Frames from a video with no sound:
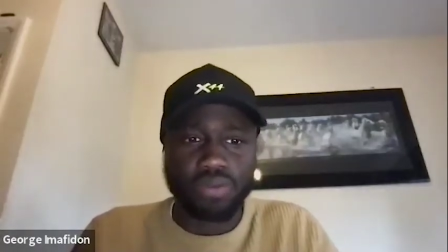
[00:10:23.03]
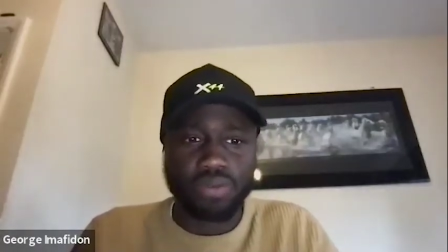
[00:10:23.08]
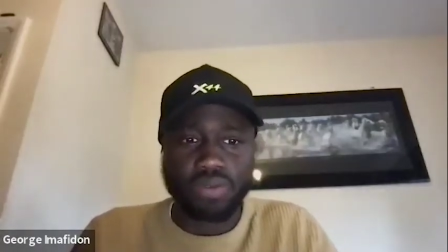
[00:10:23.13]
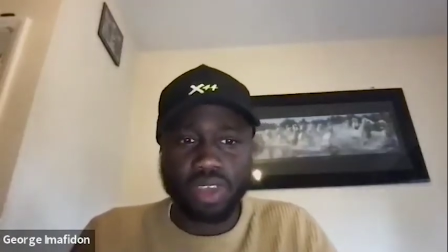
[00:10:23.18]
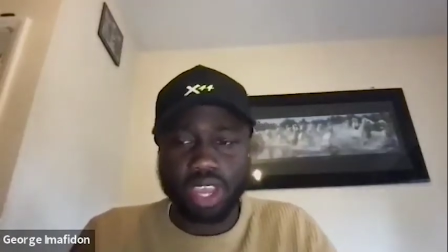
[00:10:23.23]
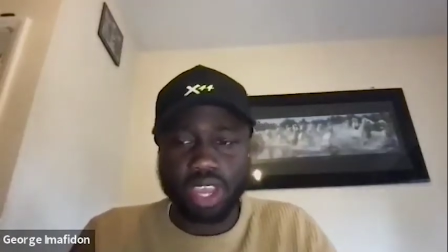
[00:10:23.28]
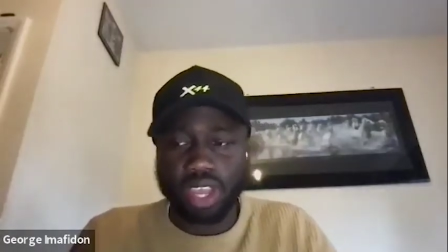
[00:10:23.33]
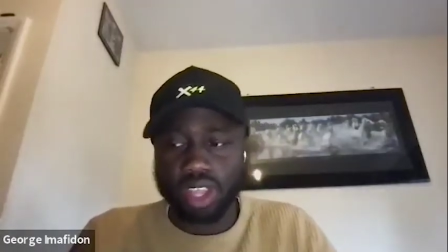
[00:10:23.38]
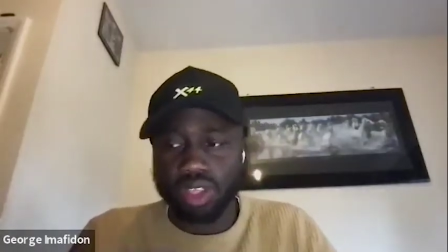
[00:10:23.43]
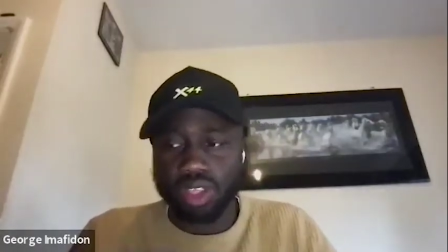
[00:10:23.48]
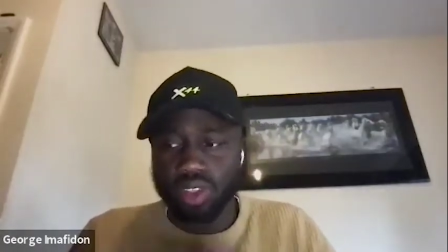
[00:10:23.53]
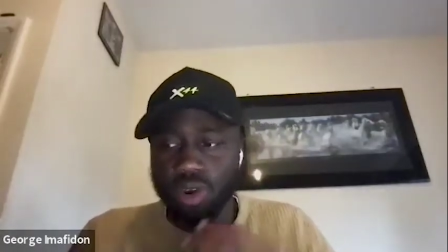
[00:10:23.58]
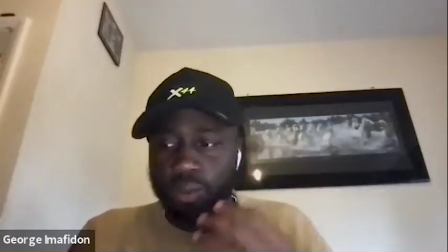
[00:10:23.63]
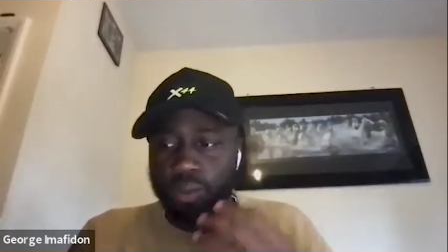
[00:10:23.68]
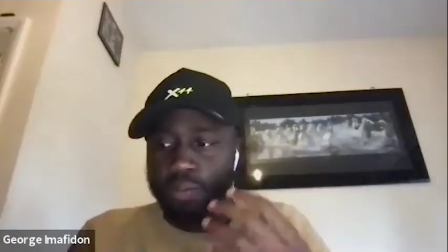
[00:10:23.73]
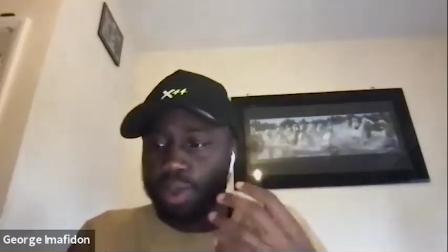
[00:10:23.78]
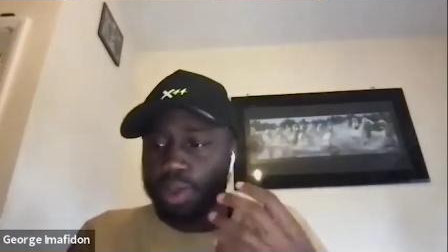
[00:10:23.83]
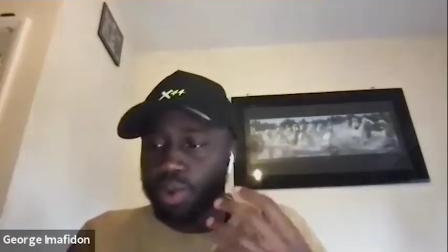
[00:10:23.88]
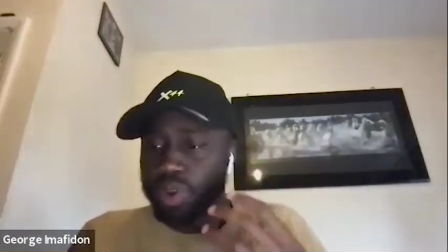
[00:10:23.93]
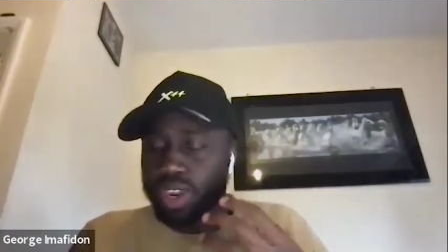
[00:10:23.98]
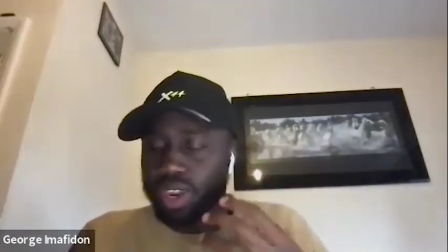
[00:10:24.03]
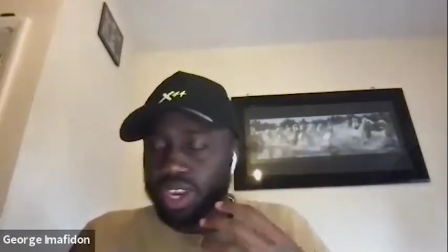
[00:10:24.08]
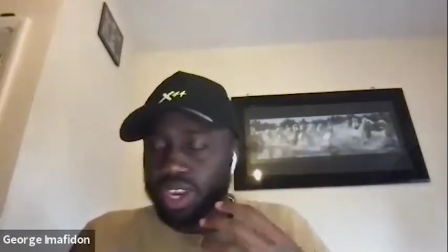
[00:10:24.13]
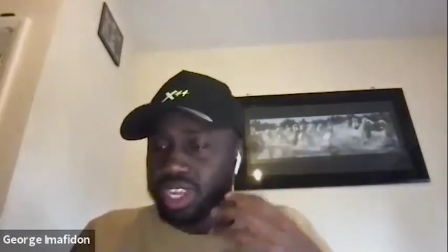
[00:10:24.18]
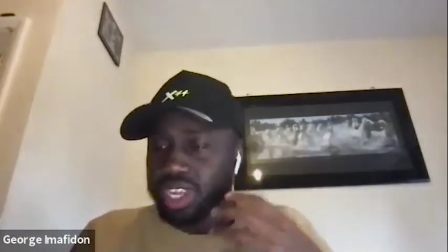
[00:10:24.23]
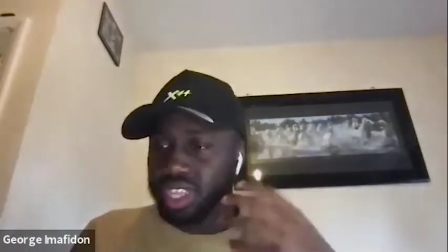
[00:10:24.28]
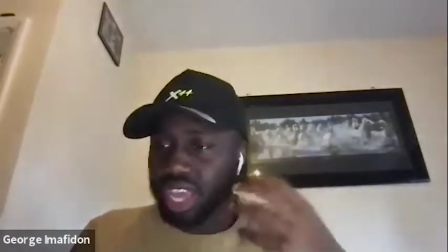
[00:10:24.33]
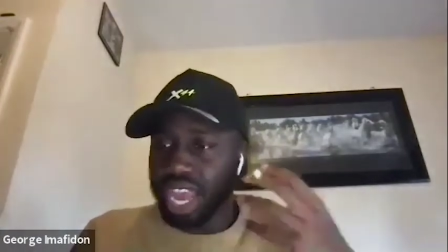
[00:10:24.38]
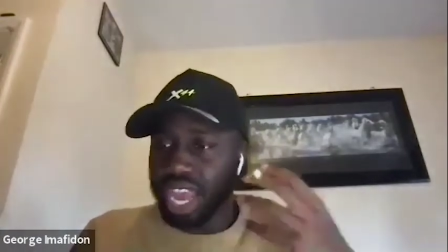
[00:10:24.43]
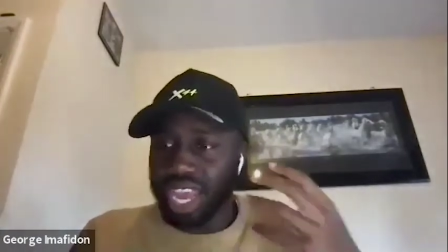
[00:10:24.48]
think not building
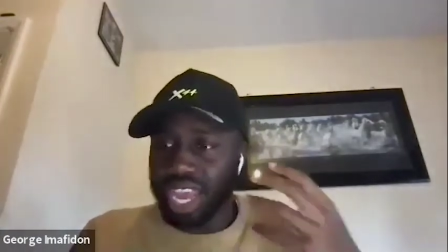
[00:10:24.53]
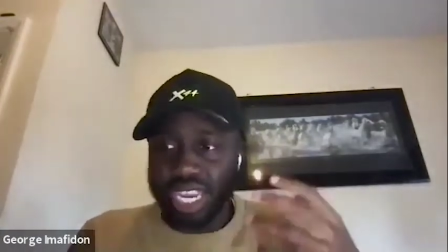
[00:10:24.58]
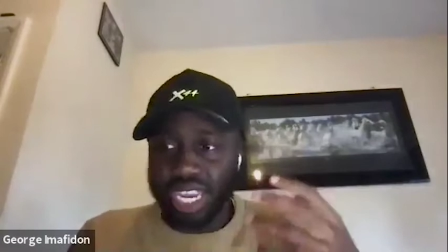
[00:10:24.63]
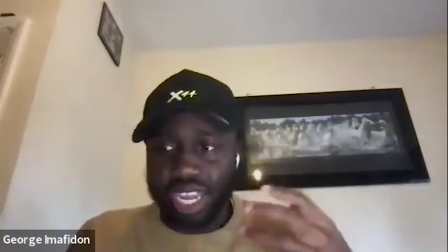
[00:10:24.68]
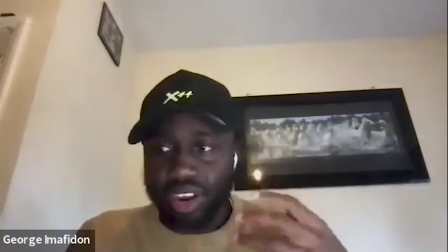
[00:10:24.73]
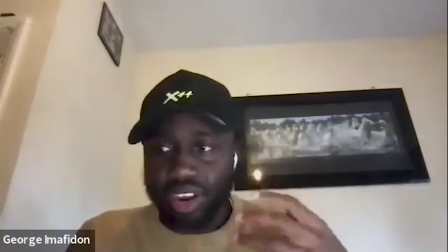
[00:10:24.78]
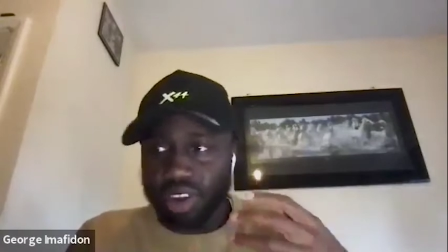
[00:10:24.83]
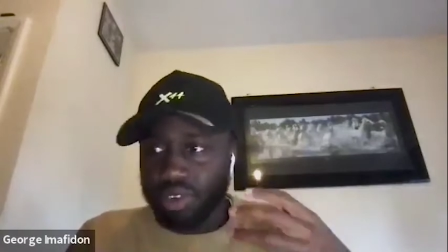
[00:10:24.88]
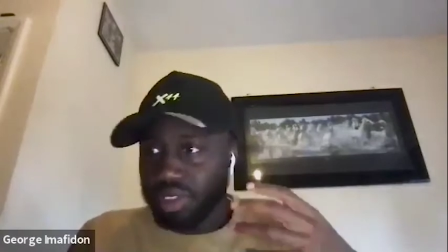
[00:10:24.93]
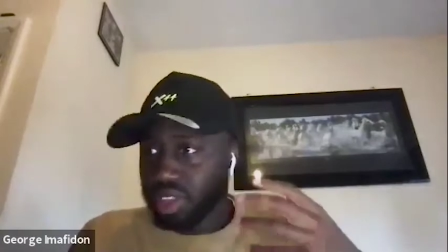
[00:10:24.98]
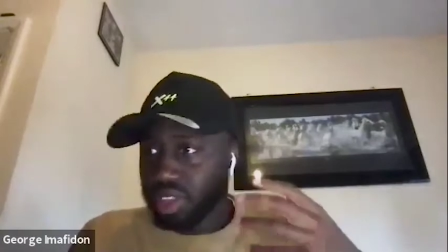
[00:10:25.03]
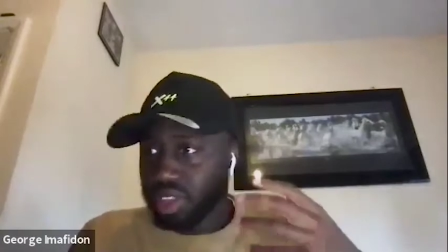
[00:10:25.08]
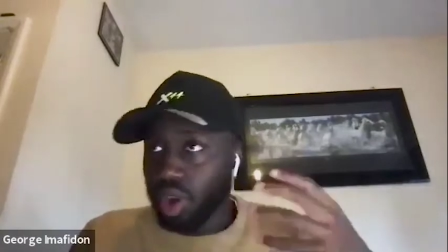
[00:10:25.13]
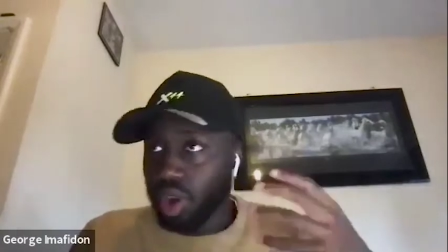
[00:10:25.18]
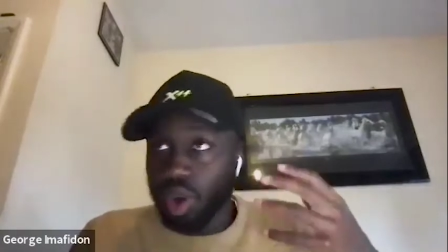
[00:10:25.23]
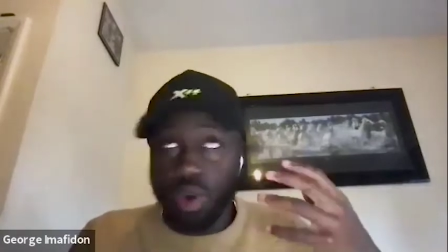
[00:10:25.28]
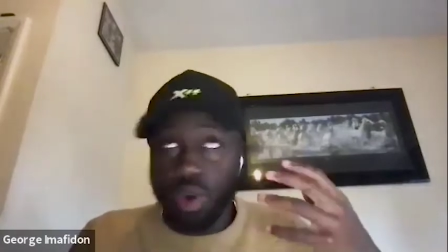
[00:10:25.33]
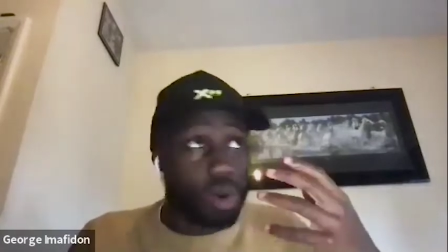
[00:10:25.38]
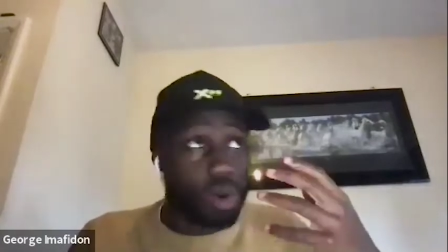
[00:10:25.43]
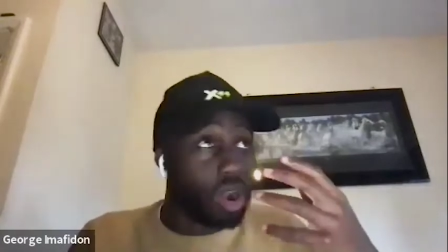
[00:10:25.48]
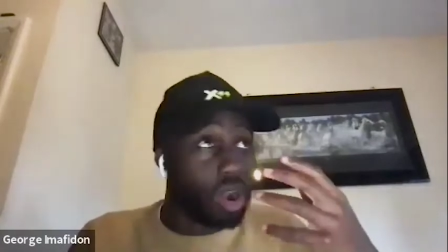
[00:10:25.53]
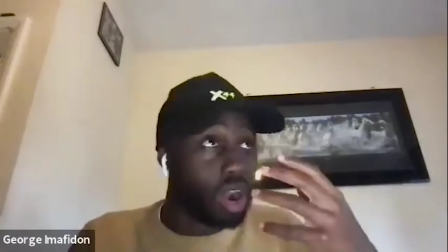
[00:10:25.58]
this idea of this whole